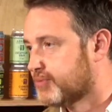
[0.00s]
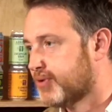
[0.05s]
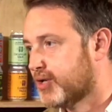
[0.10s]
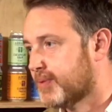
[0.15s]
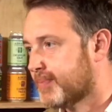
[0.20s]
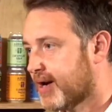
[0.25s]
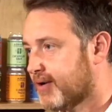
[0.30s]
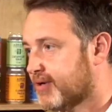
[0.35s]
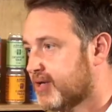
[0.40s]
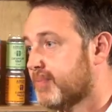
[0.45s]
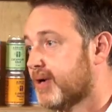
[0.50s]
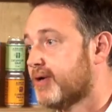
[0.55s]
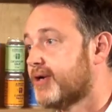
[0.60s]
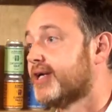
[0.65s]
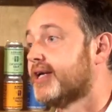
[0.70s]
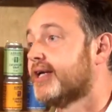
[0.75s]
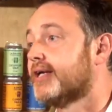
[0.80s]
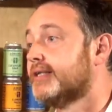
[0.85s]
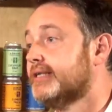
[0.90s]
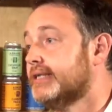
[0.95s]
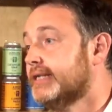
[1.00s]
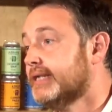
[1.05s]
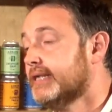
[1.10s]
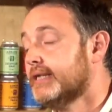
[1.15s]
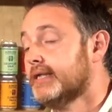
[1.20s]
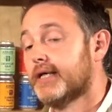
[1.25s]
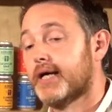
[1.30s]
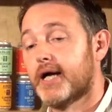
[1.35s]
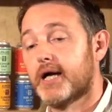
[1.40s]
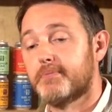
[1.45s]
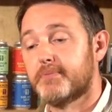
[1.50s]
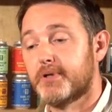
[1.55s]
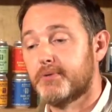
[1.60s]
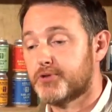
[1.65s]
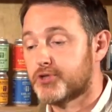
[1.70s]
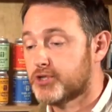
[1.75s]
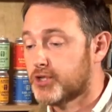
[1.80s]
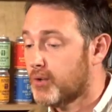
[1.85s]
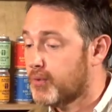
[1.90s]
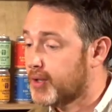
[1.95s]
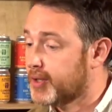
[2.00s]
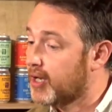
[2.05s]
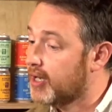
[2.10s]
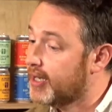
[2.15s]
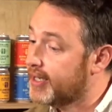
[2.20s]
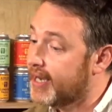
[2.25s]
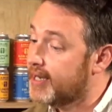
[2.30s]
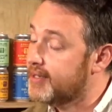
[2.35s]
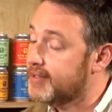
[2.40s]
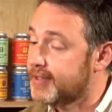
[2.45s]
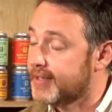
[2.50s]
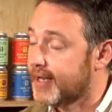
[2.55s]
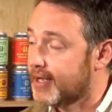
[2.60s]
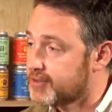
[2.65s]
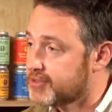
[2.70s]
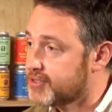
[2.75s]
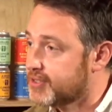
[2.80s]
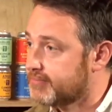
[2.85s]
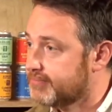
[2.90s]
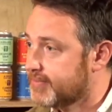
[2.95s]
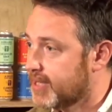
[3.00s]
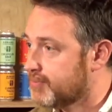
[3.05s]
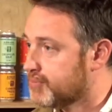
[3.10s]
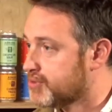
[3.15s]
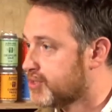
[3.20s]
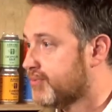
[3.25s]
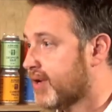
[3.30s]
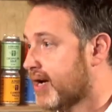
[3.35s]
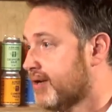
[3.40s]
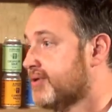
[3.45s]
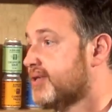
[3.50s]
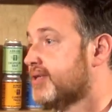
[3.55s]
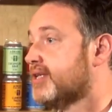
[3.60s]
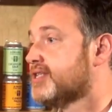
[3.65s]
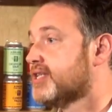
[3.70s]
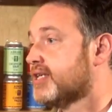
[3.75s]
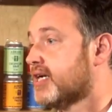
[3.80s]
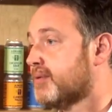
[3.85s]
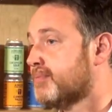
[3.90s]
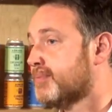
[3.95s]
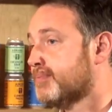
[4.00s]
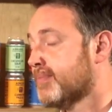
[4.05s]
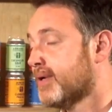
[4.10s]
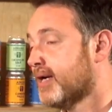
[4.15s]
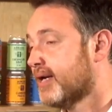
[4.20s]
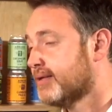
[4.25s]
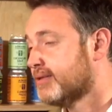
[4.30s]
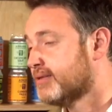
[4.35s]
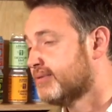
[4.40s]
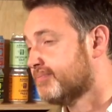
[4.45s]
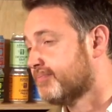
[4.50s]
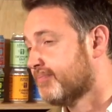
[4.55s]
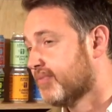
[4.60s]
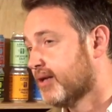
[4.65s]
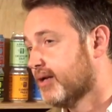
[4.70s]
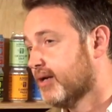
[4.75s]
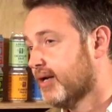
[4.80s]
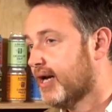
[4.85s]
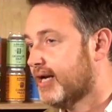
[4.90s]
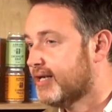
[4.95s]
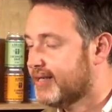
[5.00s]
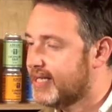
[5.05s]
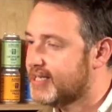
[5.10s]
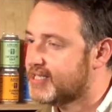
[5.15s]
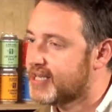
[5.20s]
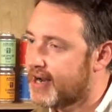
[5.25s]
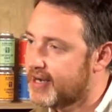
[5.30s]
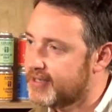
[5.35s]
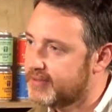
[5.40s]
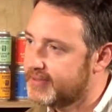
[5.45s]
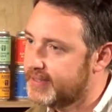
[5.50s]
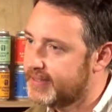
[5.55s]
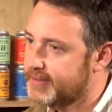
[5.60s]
come out in America. It was so unlike anything else that was around at the time, and it is how,